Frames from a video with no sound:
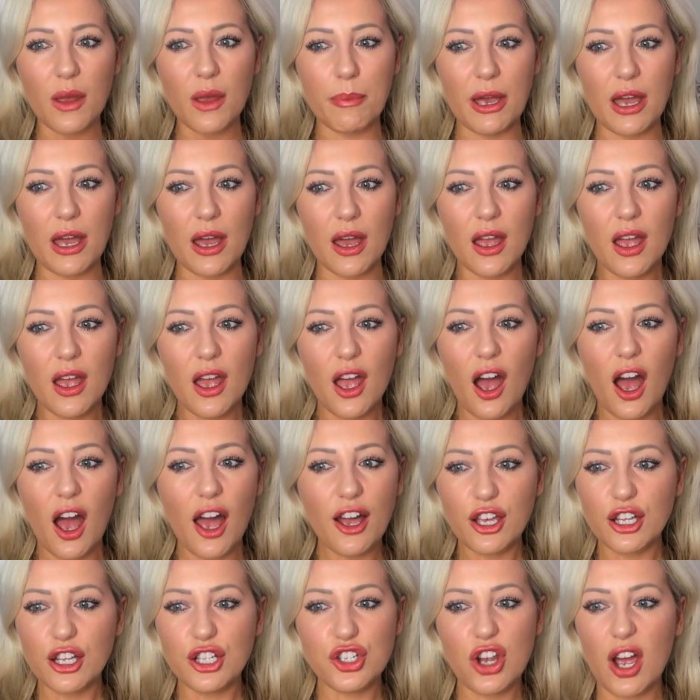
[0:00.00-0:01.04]
But
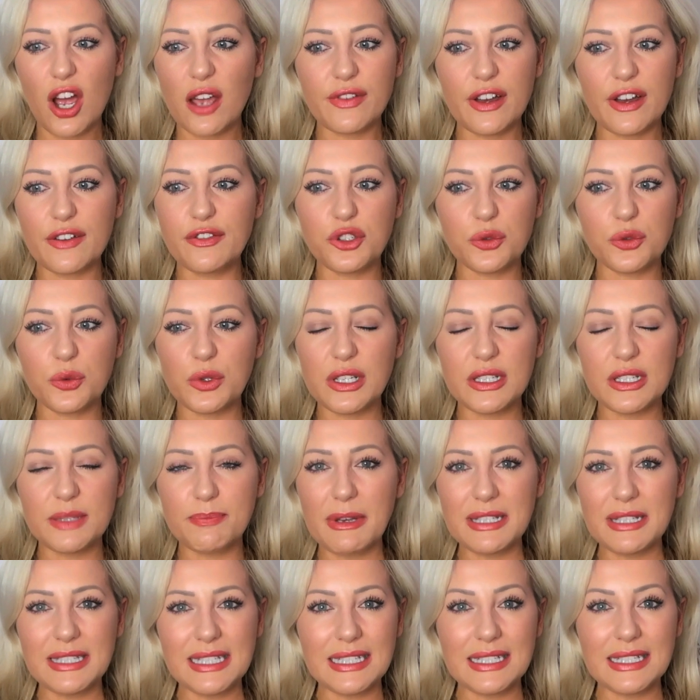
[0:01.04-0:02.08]
I could drive afterwards.
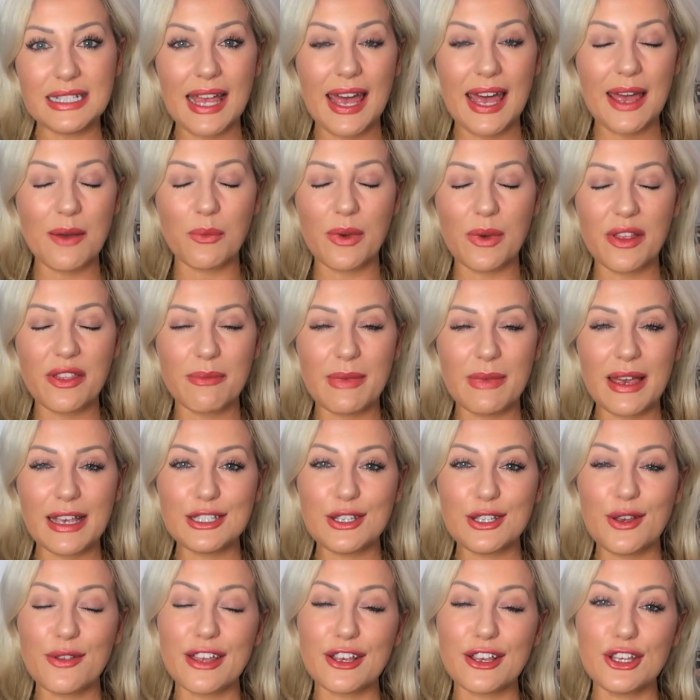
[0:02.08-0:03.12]
My sister came with
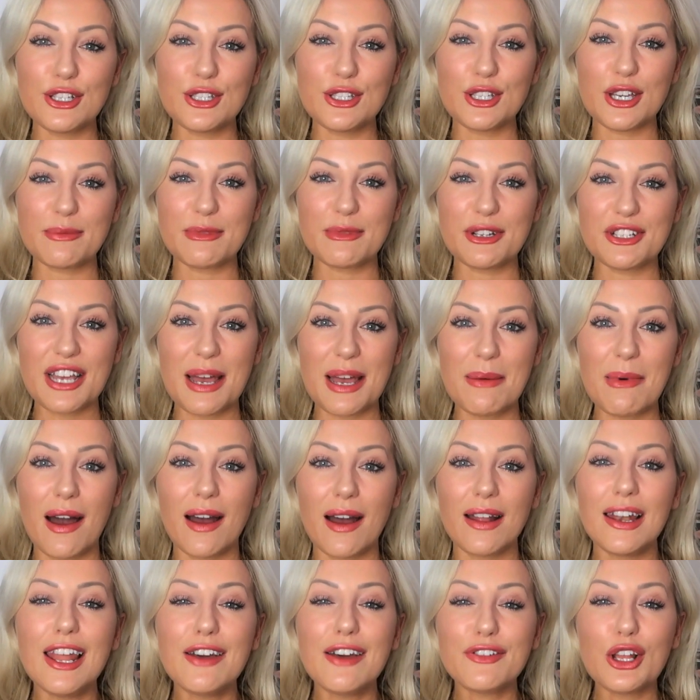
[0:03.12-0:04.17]
me, so thank you so much,
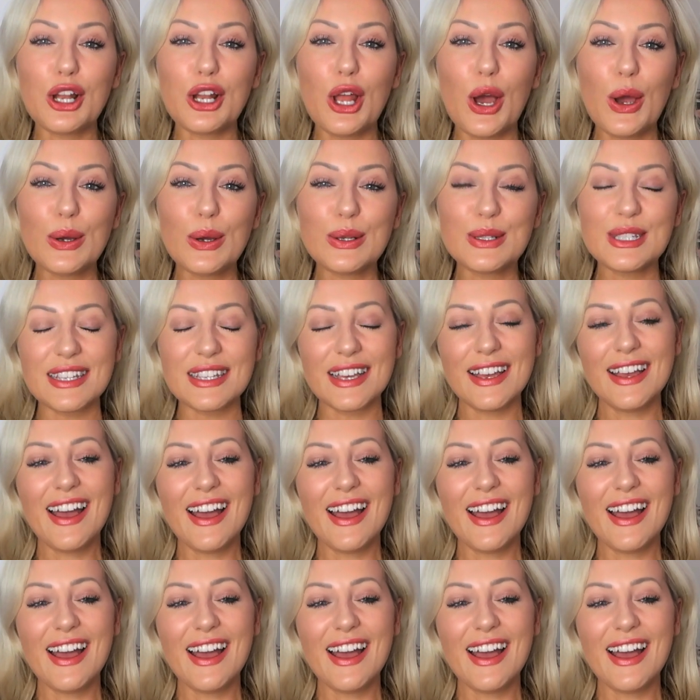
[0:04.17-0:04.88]
Emma. Love you loads.